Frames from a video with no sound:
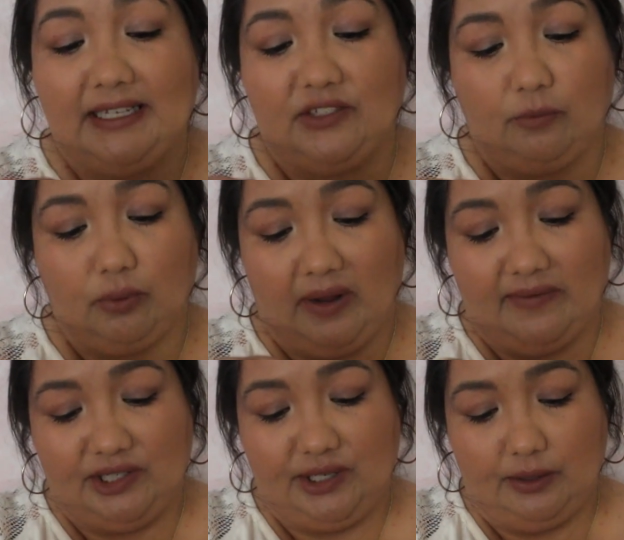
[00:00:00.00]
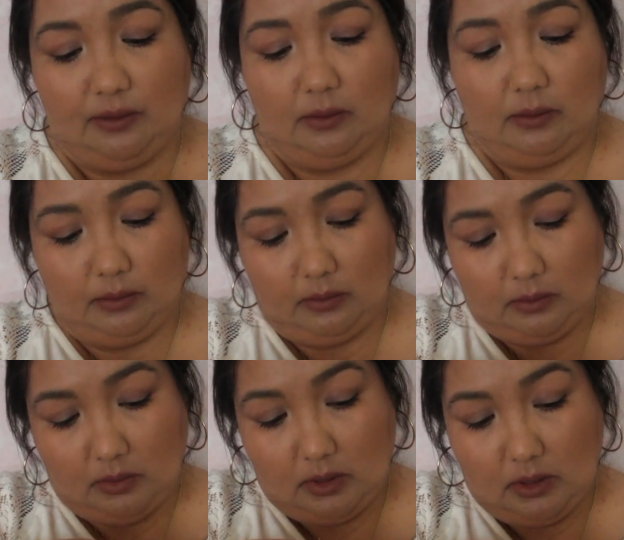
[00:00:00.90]
thing is from Prevagen.
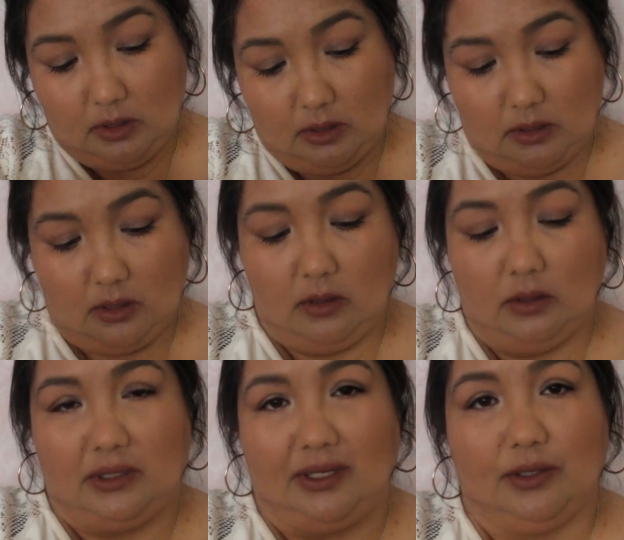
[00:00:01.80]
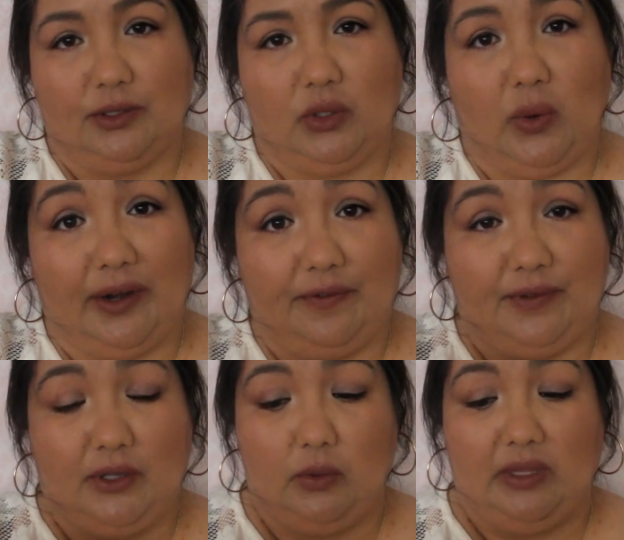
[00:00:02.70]
Oh, looks like there's quite a
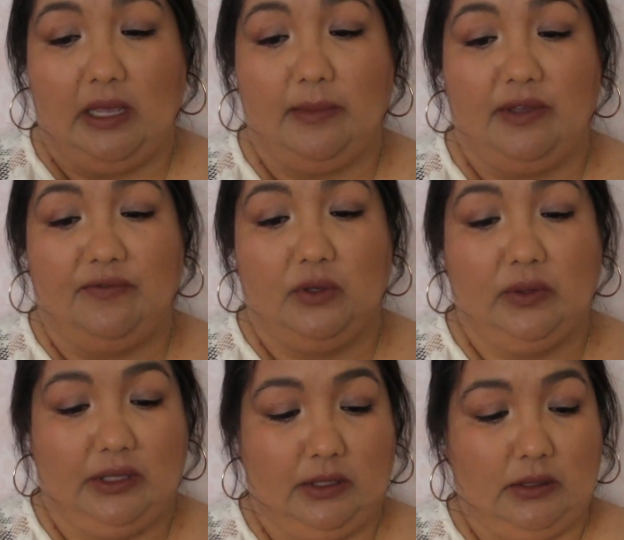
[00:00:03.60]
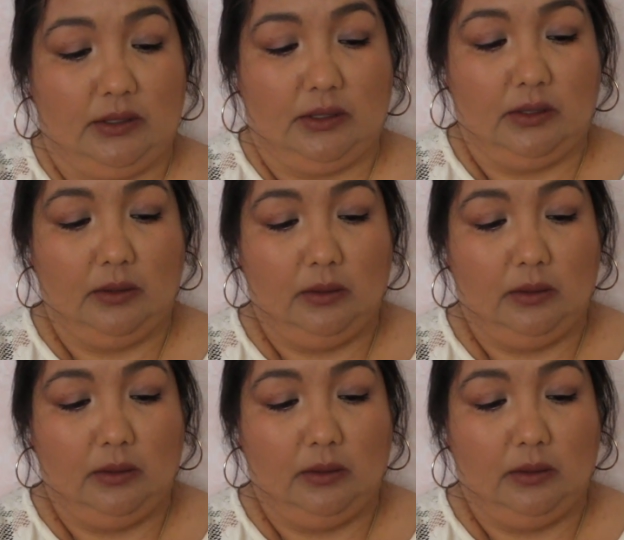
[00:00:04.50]
few. They gave me a few of these.